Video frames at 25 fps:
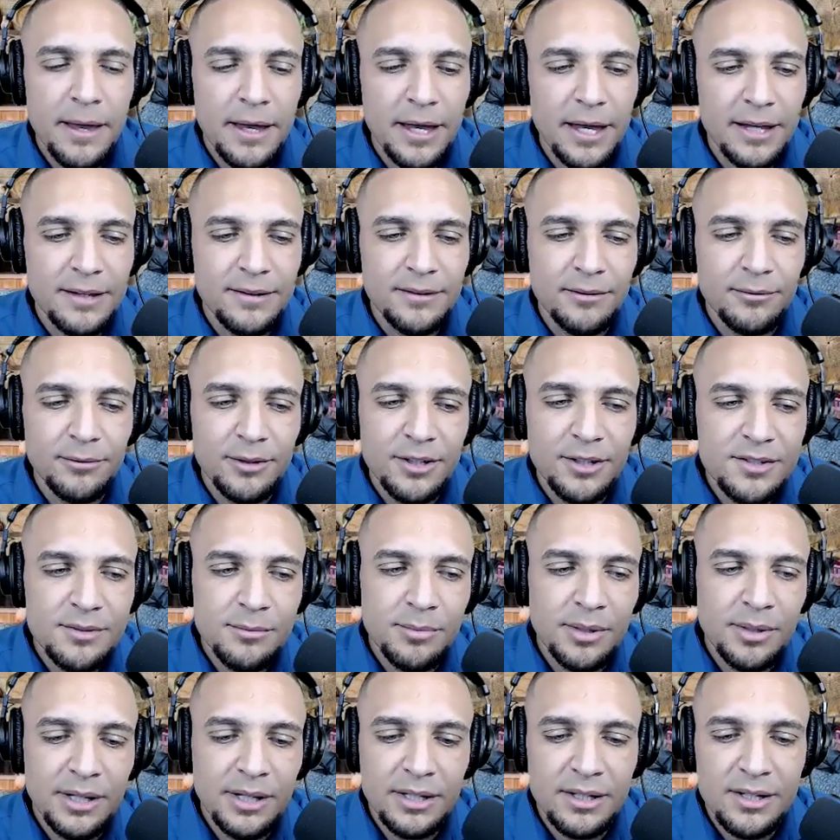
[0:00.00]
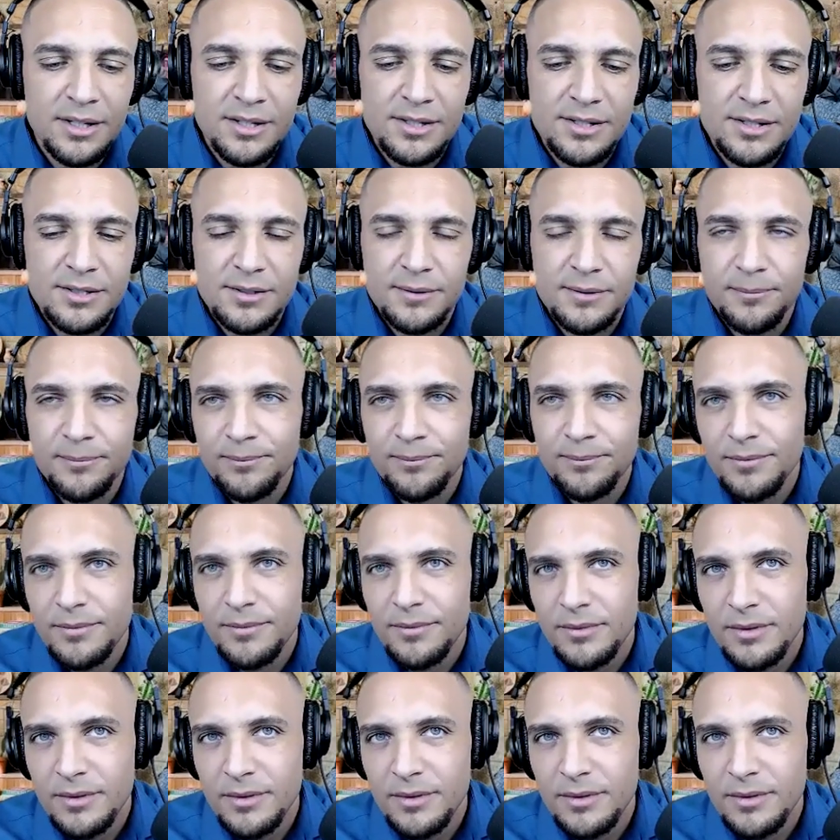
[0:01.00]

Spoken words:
And the reason being is,